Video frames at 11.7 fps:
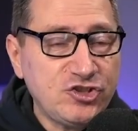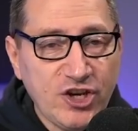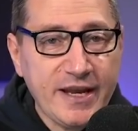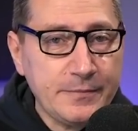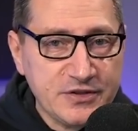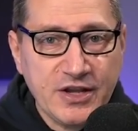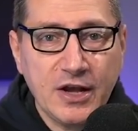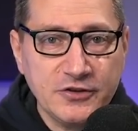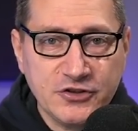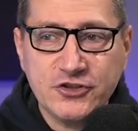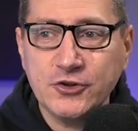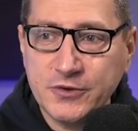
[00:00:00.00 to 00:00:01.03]
James
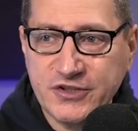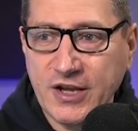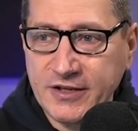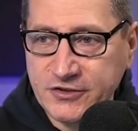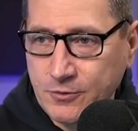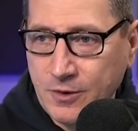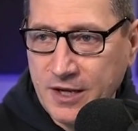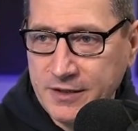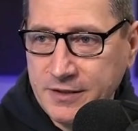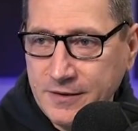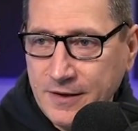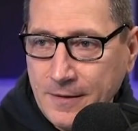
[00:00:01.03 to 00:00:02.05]
Gunn's Suicide
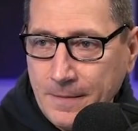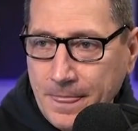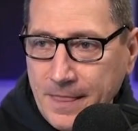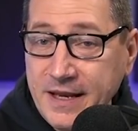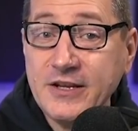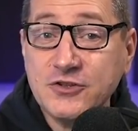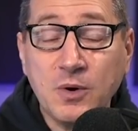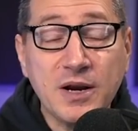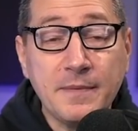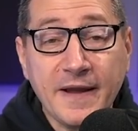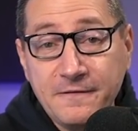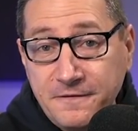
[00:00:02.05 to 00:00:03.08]
Squad. It is one
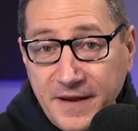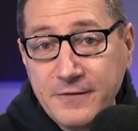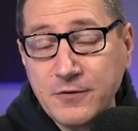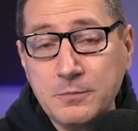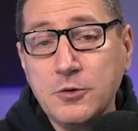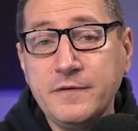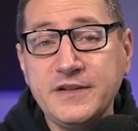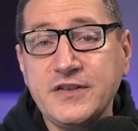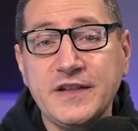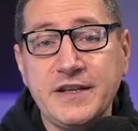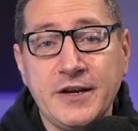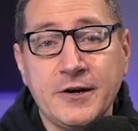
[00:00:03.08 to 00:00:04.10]
of my favorite movies
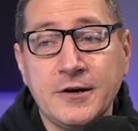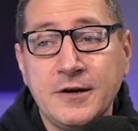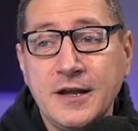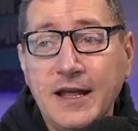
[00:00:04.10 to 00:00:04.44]
of the year